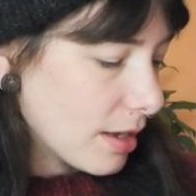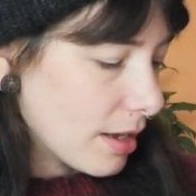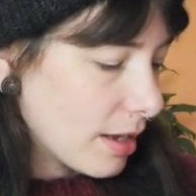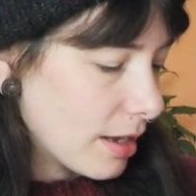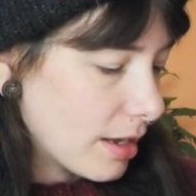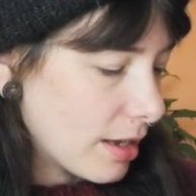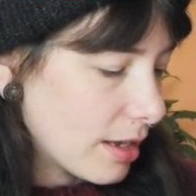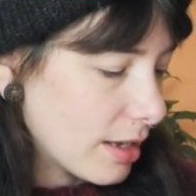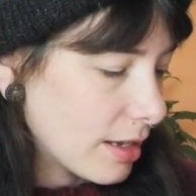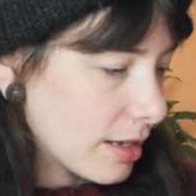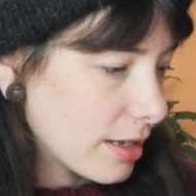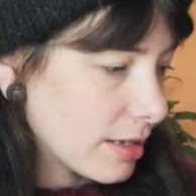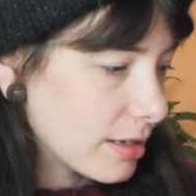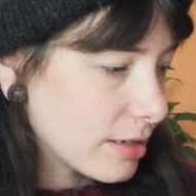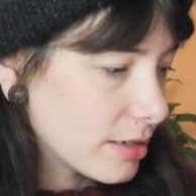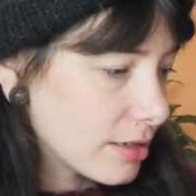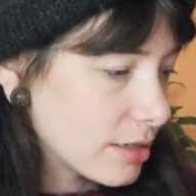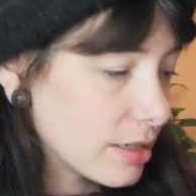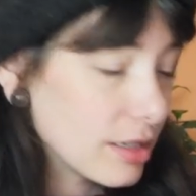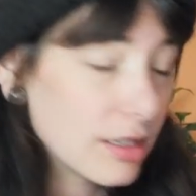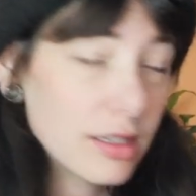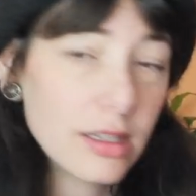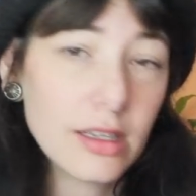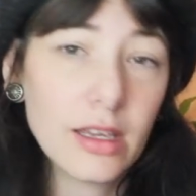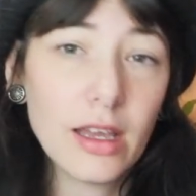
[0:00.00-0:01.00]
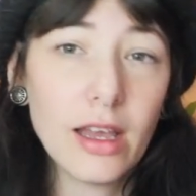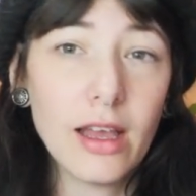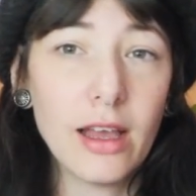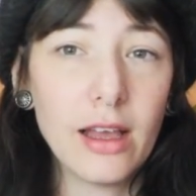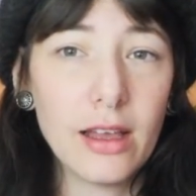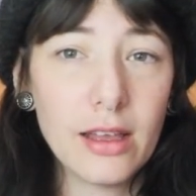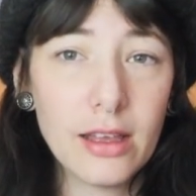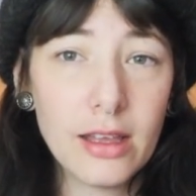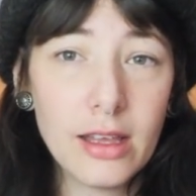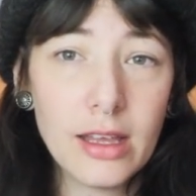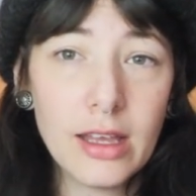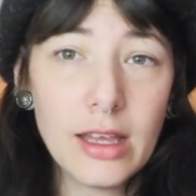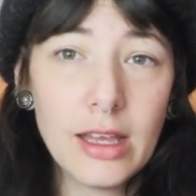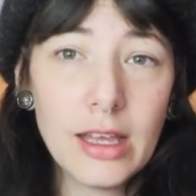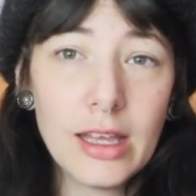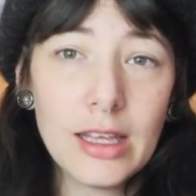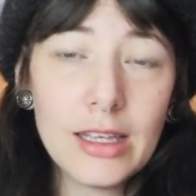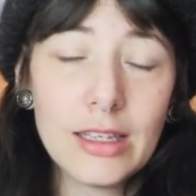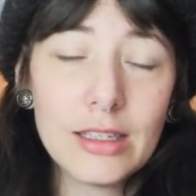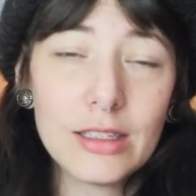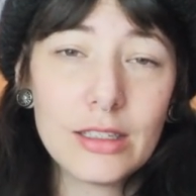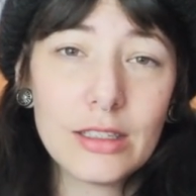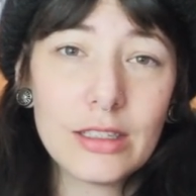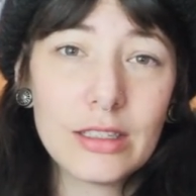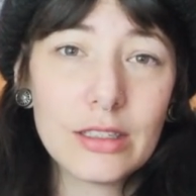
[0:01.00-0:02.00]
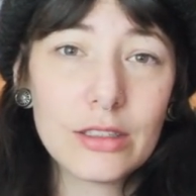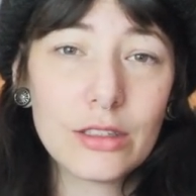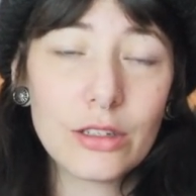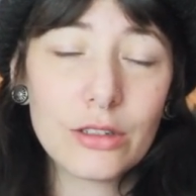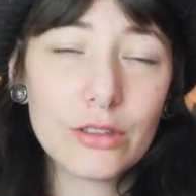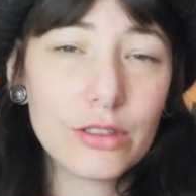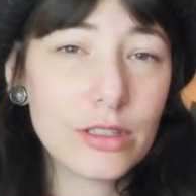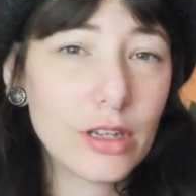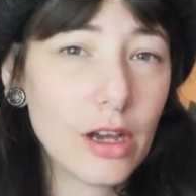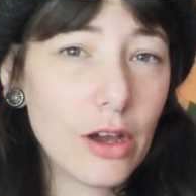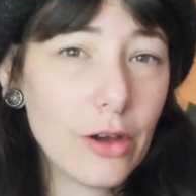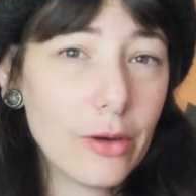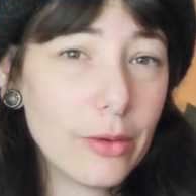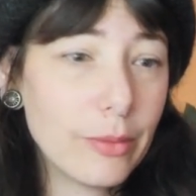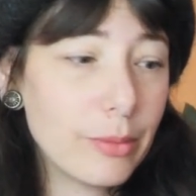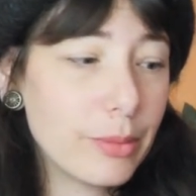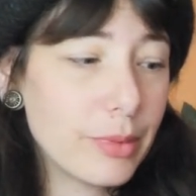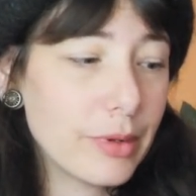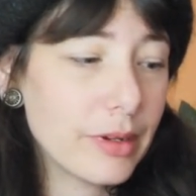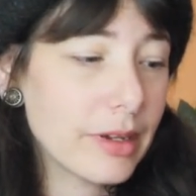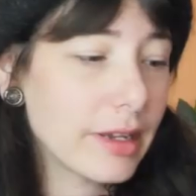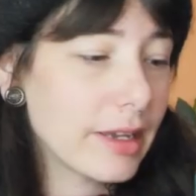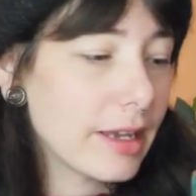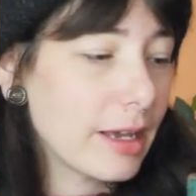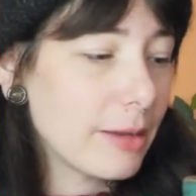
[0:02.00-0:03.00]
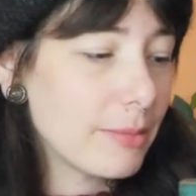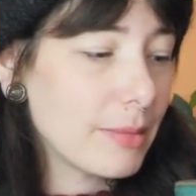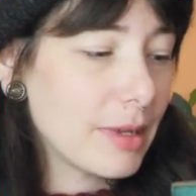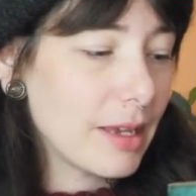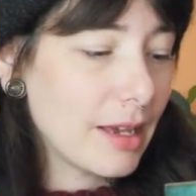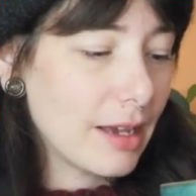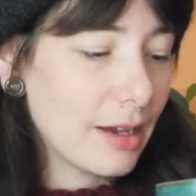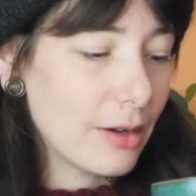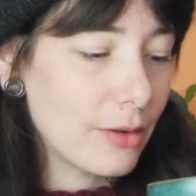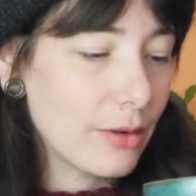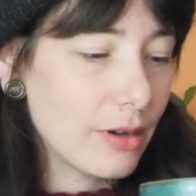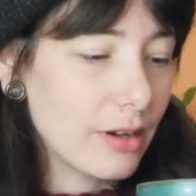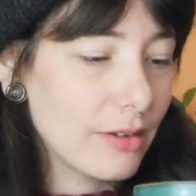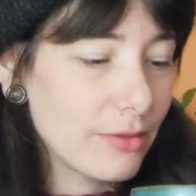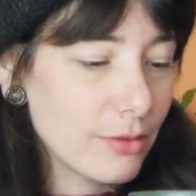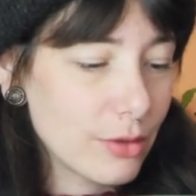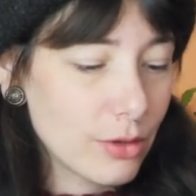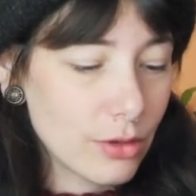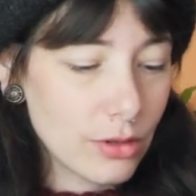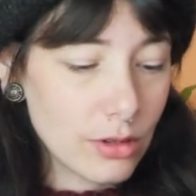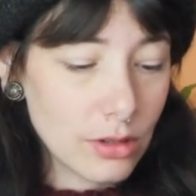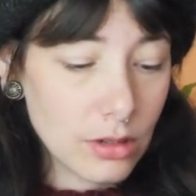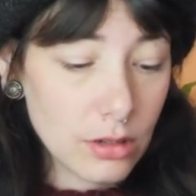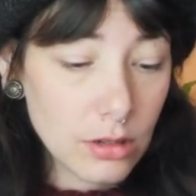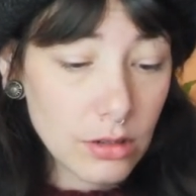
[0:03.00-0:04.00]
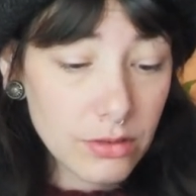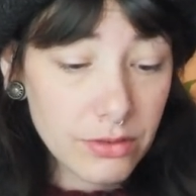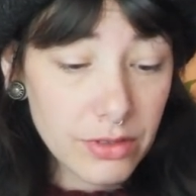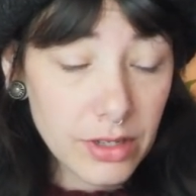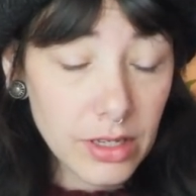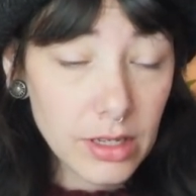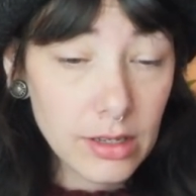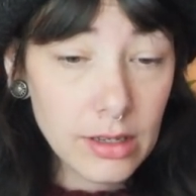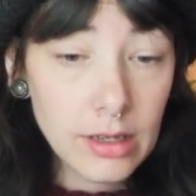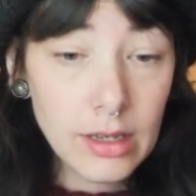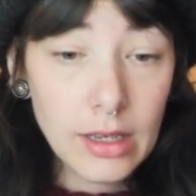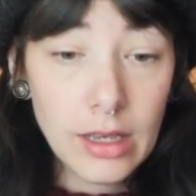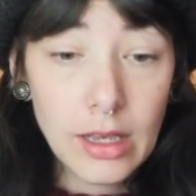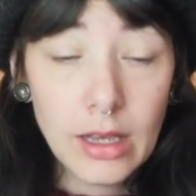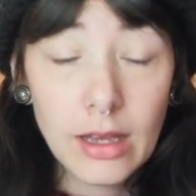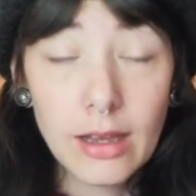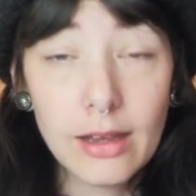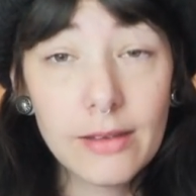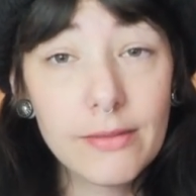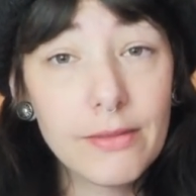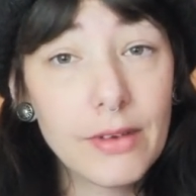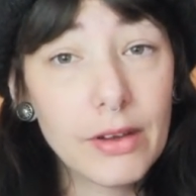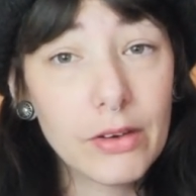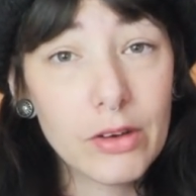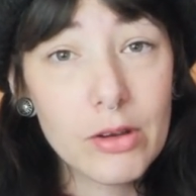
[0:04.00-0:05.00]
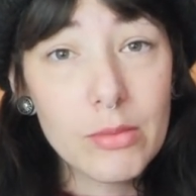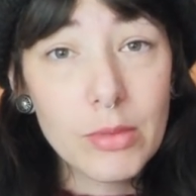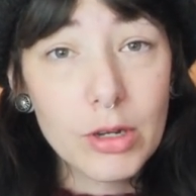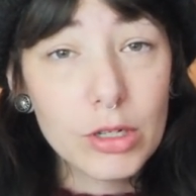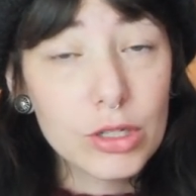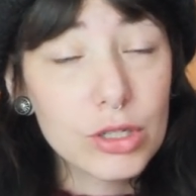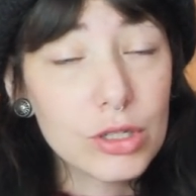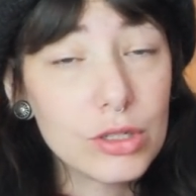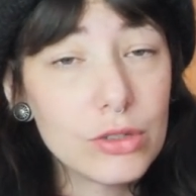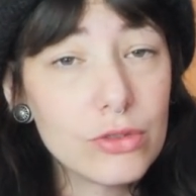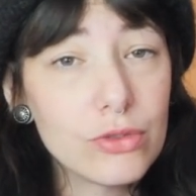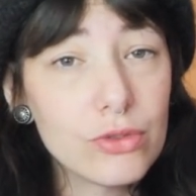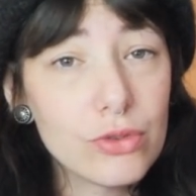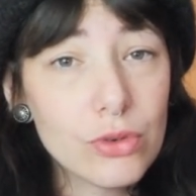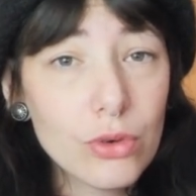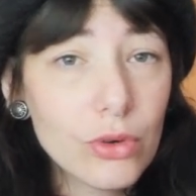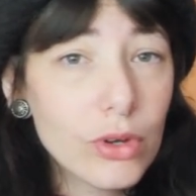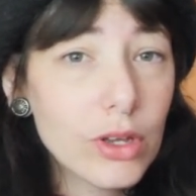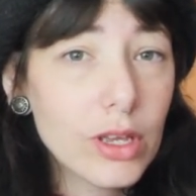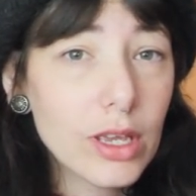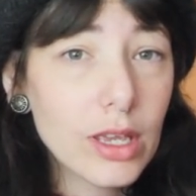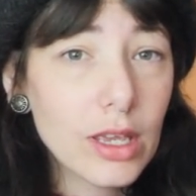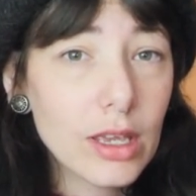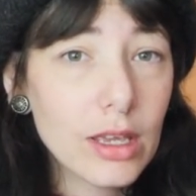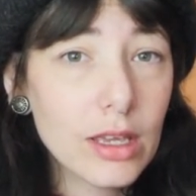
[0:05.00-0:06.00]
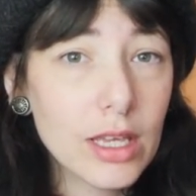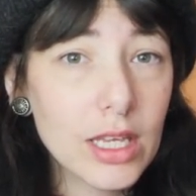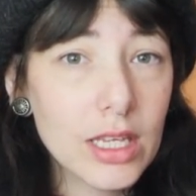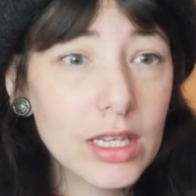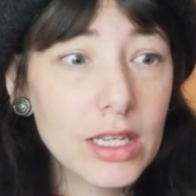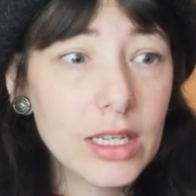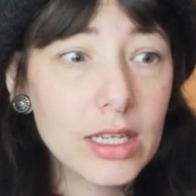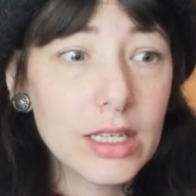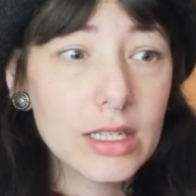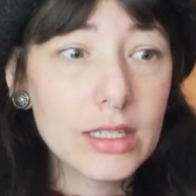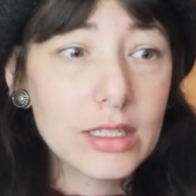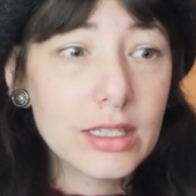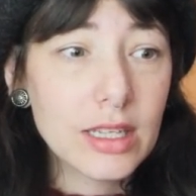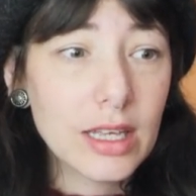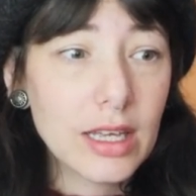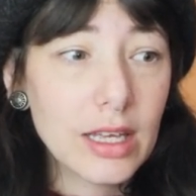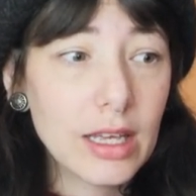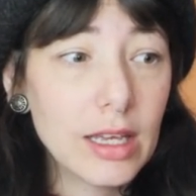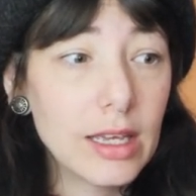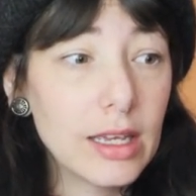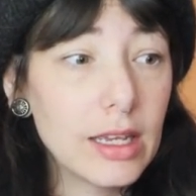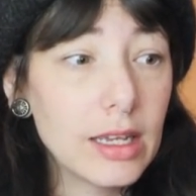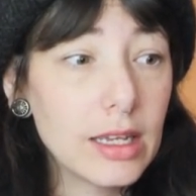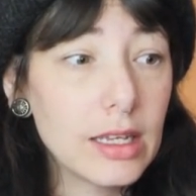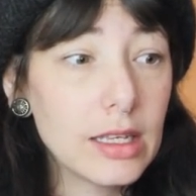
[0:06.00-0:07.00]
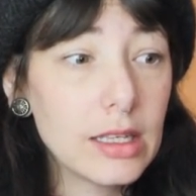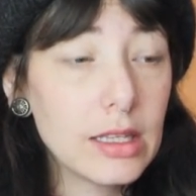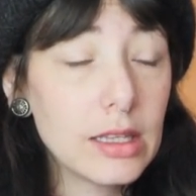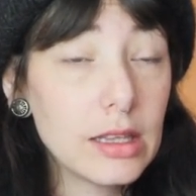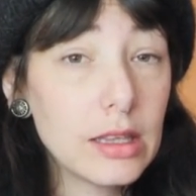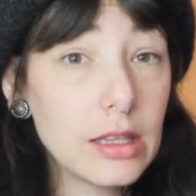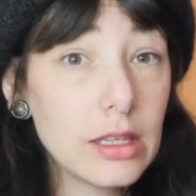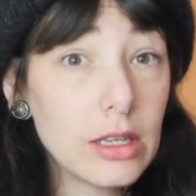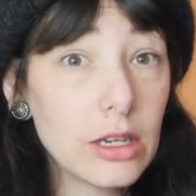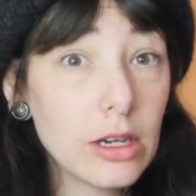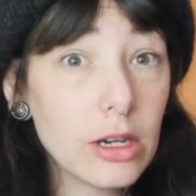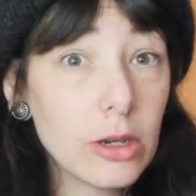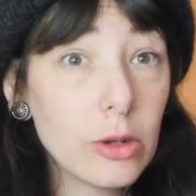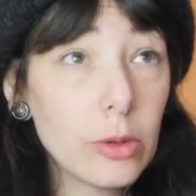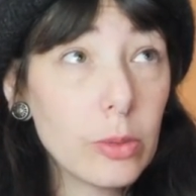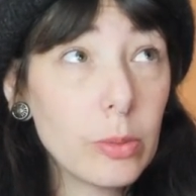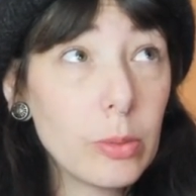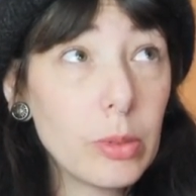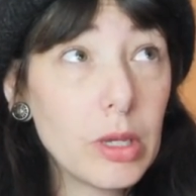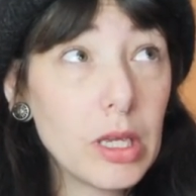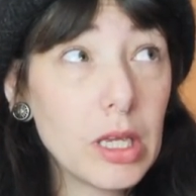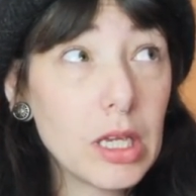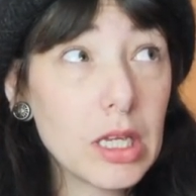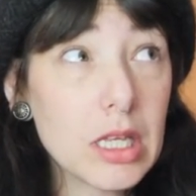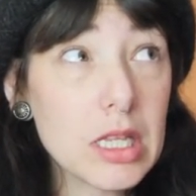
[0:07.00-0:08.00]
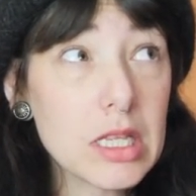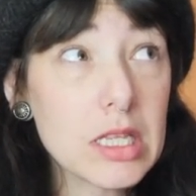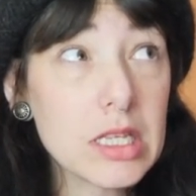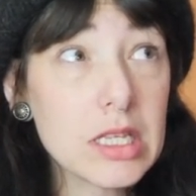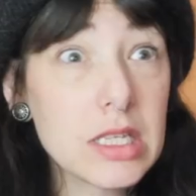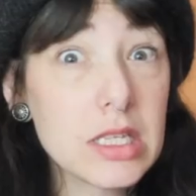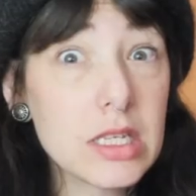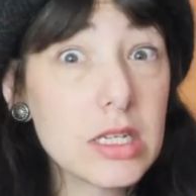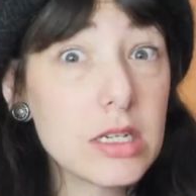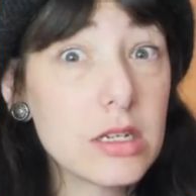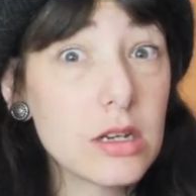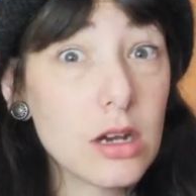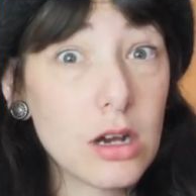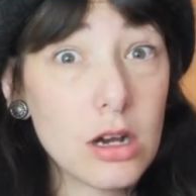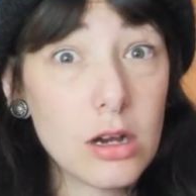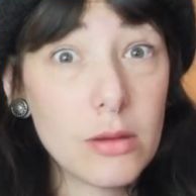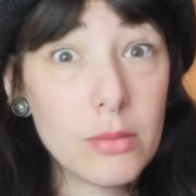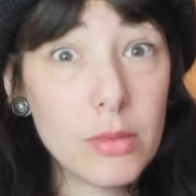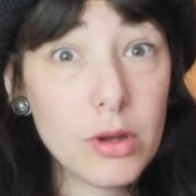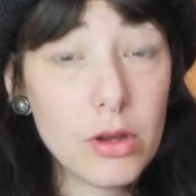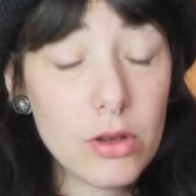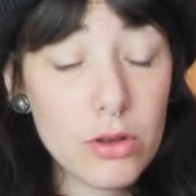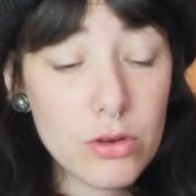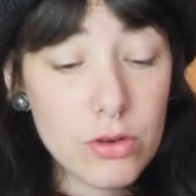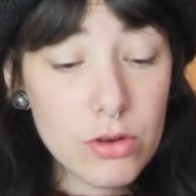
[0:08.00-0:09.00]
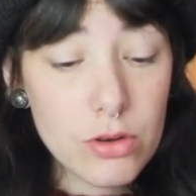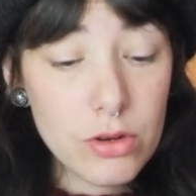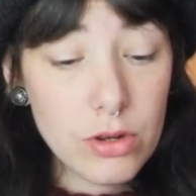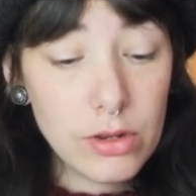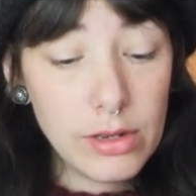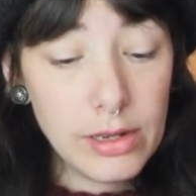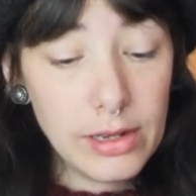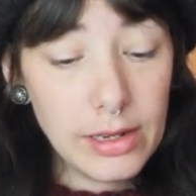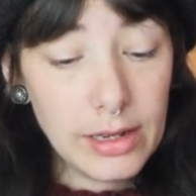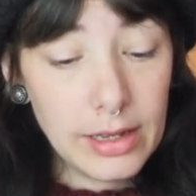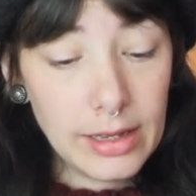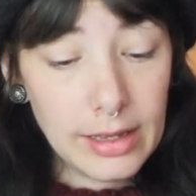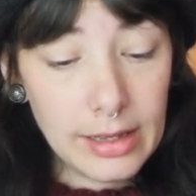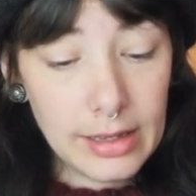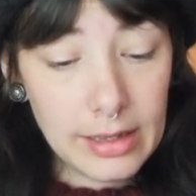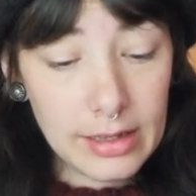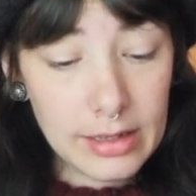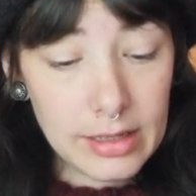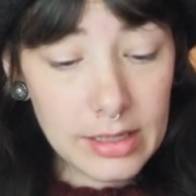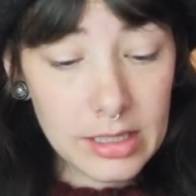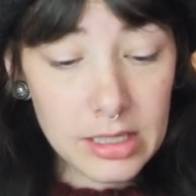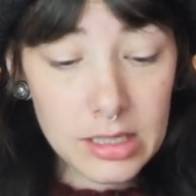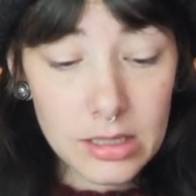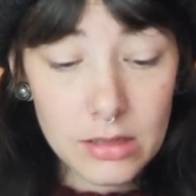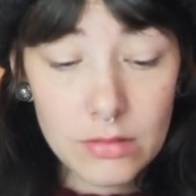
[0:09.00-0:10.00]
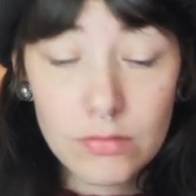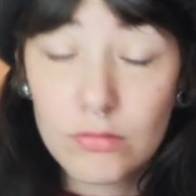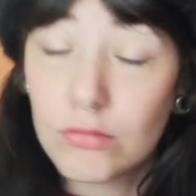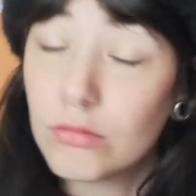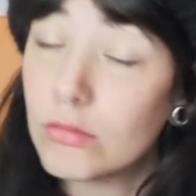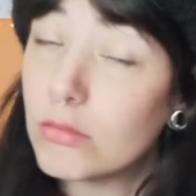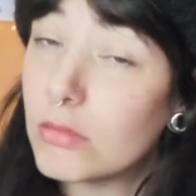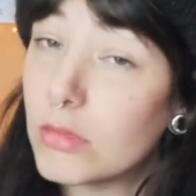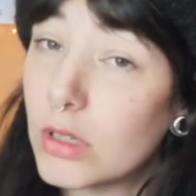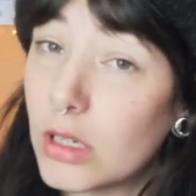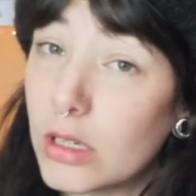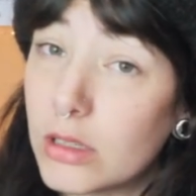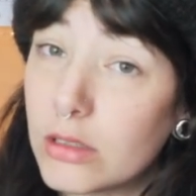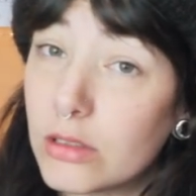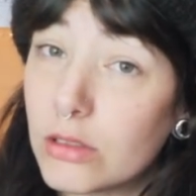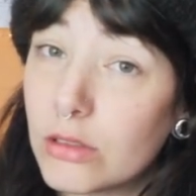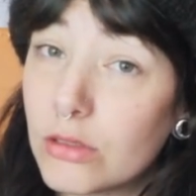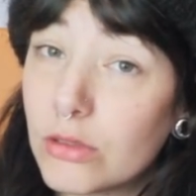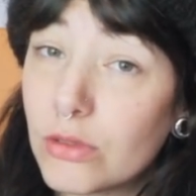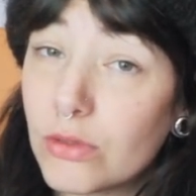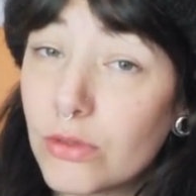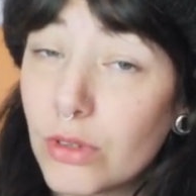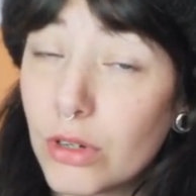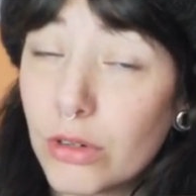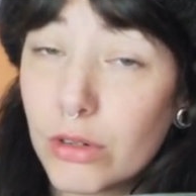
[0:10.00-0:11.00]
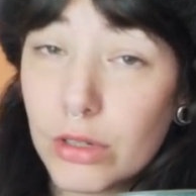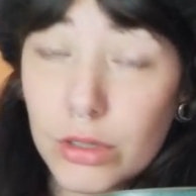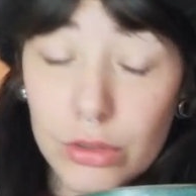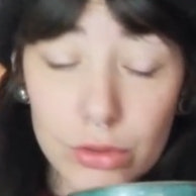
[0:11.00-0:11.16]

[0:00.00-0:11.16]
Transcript: Yeah, so to help get me out, I've got a coffee. I'm very much enjoying it. It is a Ethiopian Sitamo, and yes, it's very